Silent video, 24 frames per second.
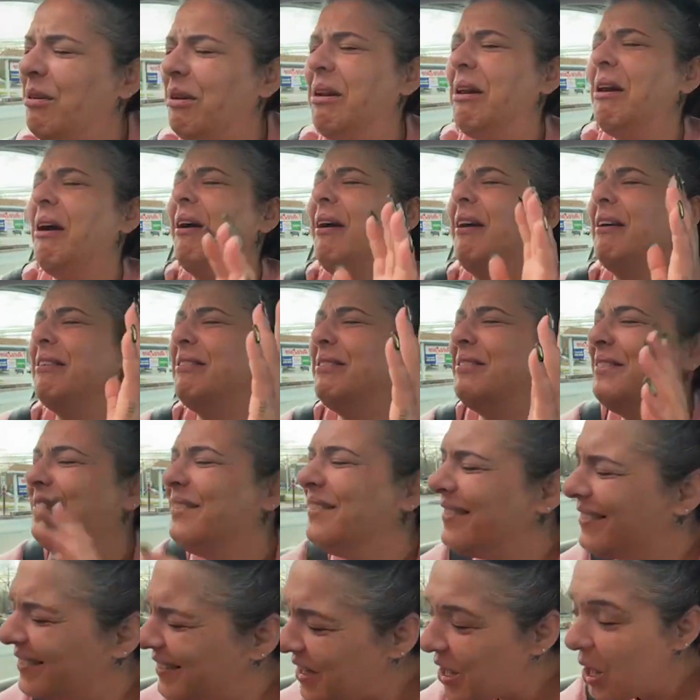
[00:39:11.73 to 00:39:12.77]
Good night.
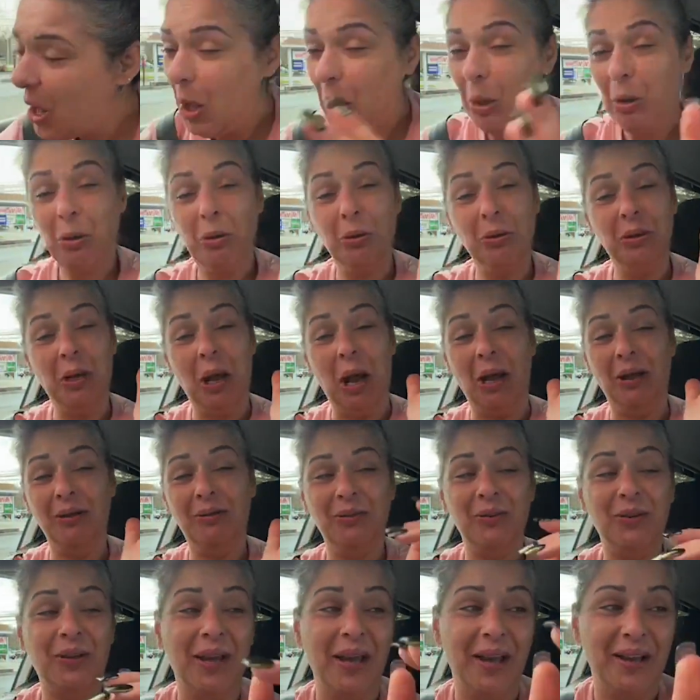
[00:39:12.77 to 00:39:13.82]
Good
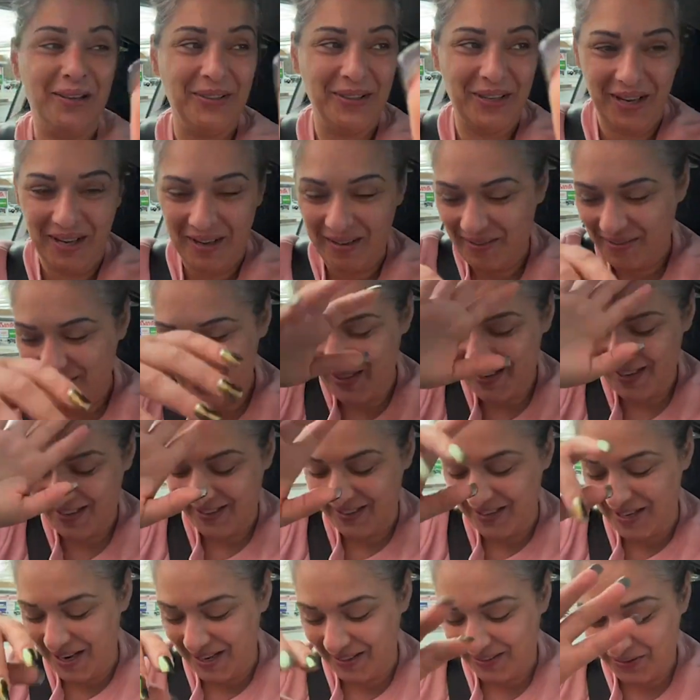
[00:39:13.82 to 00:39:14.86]
night. Okay, good night. Yeah,
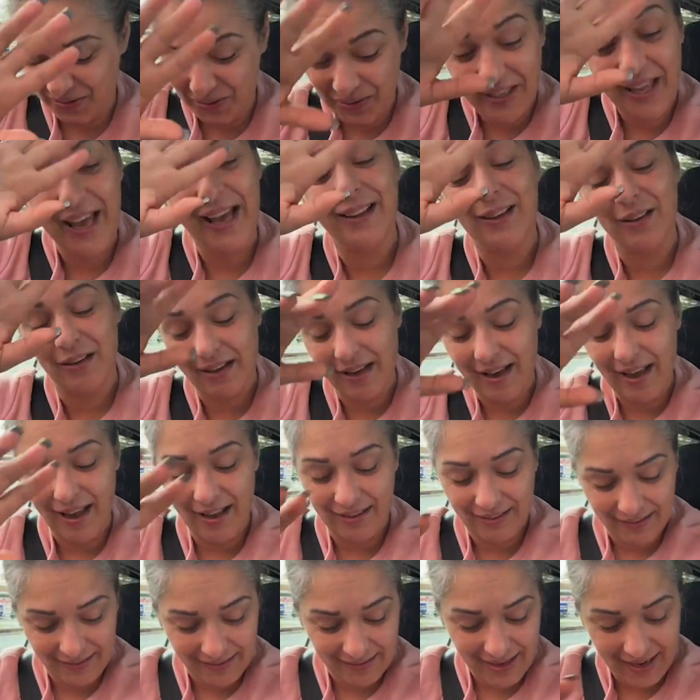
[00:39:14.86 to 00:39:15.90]
good night. Good night.
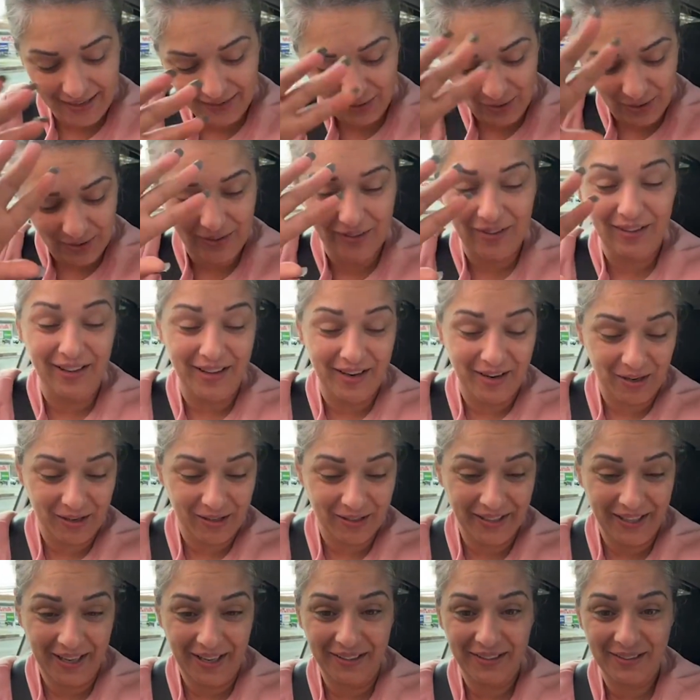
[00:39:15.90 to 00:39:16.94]
Okay, I talk to you later.
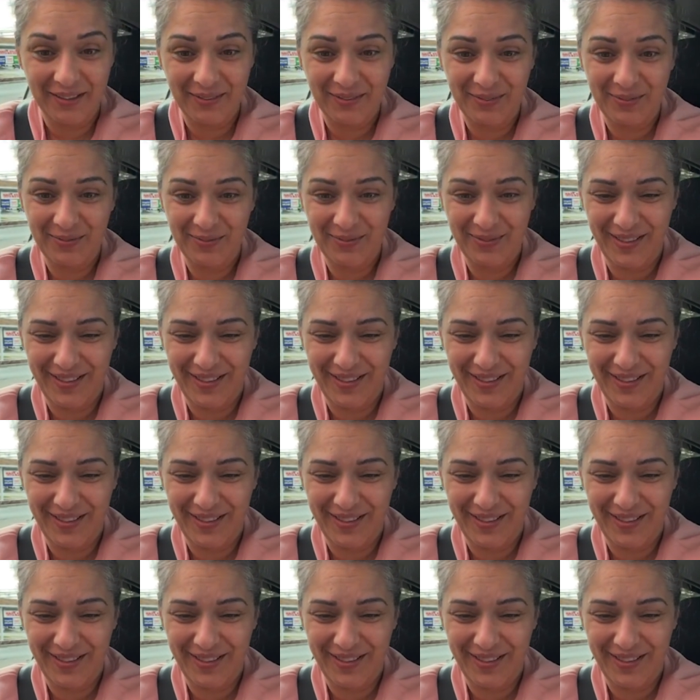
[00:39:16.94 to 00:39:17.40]
Good night.